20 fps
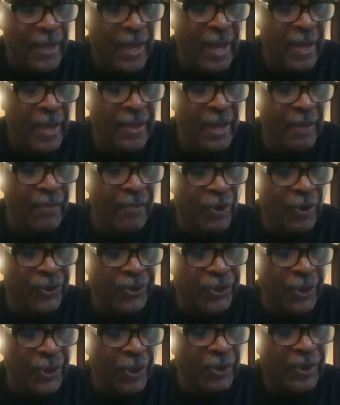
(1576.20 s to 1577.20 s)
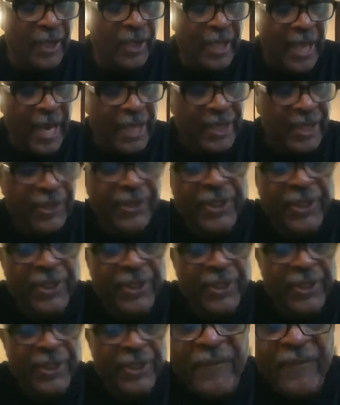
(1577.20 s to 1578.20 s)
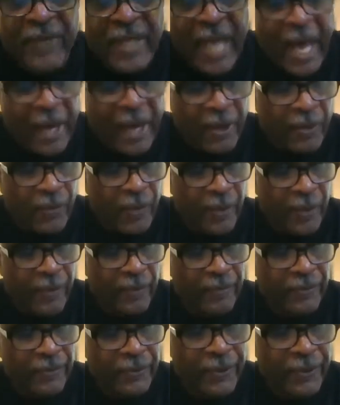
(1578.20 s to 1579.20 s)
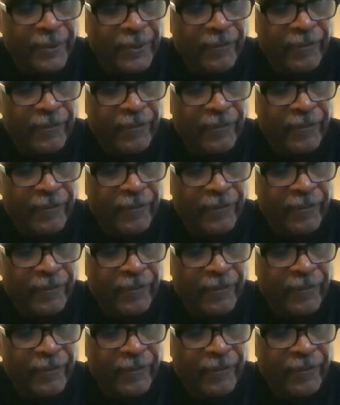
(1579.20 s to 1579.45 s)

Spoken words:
They most certainly had a system of logarithms,